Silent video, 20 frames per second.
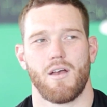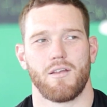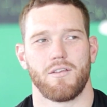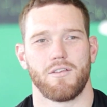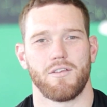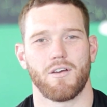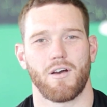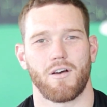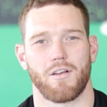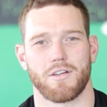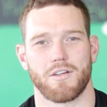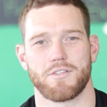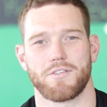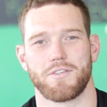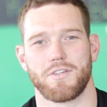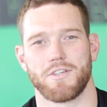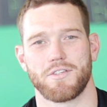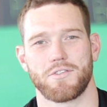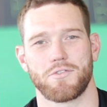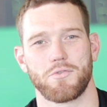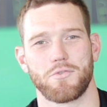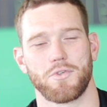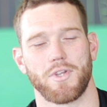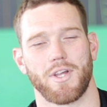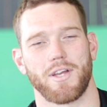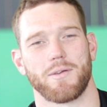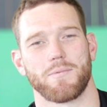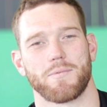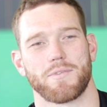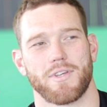Yeah, there's two
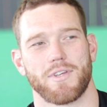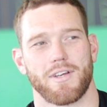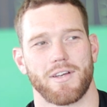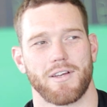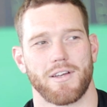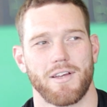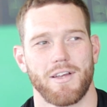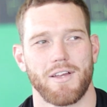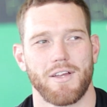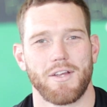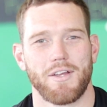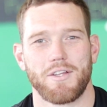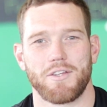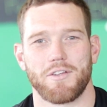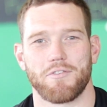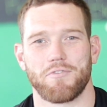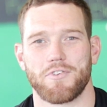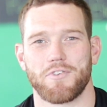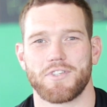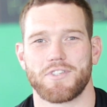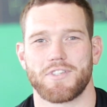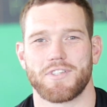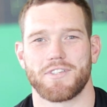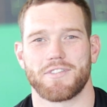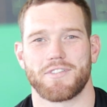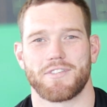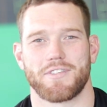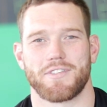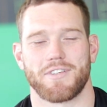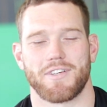names. The first
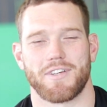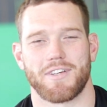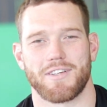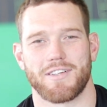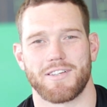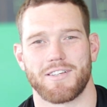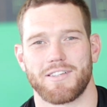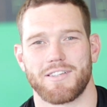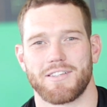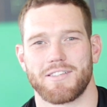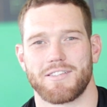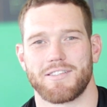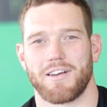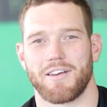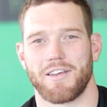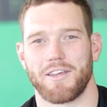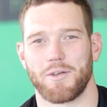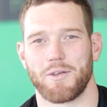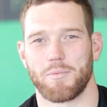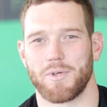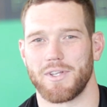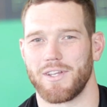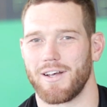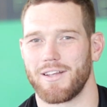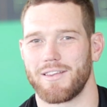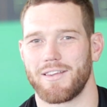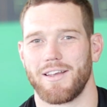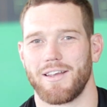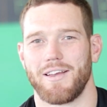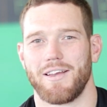is Zagir
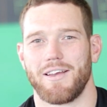Badat.